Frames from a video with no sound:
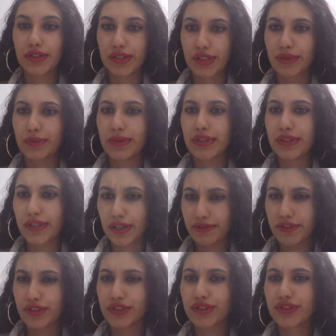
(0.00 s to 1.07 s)
liquid
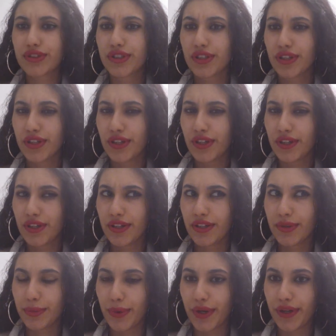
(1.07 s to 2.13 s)
lovers
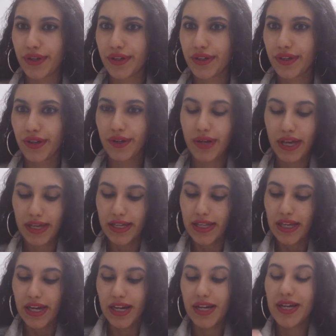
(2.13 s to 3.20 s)
one, okay?
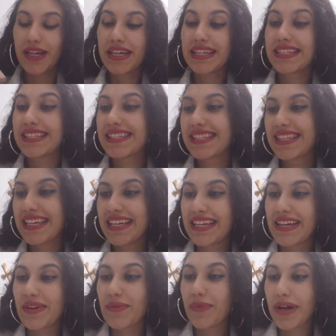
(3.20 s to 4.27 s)
It's
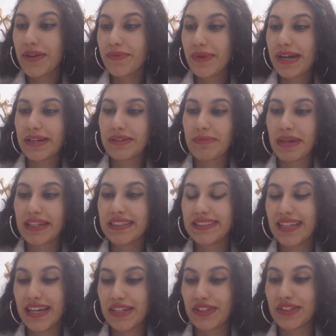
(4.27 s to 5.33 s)
the Wet n Wild Mega
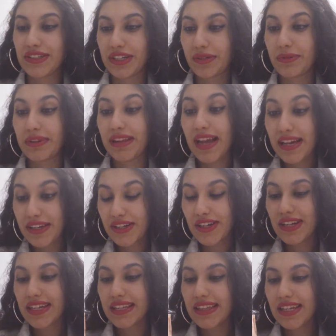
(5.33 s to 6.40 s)
Liner liquid liner
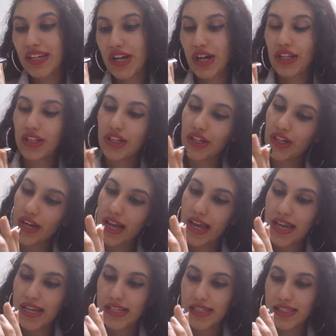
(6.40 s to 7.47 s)
in the color
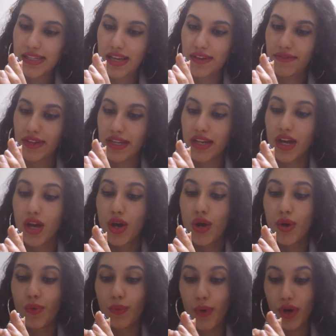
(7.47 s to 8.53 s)

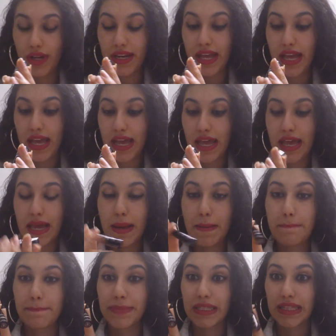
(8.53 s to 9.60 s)
871A
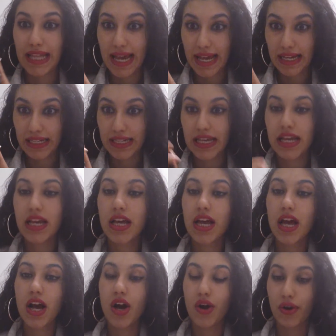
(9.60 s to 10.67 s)
black.
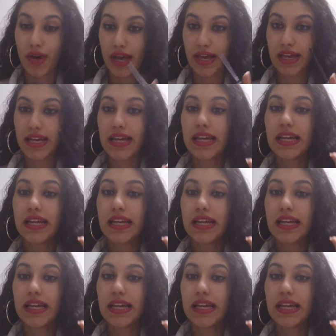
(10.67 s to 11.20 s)
Okay,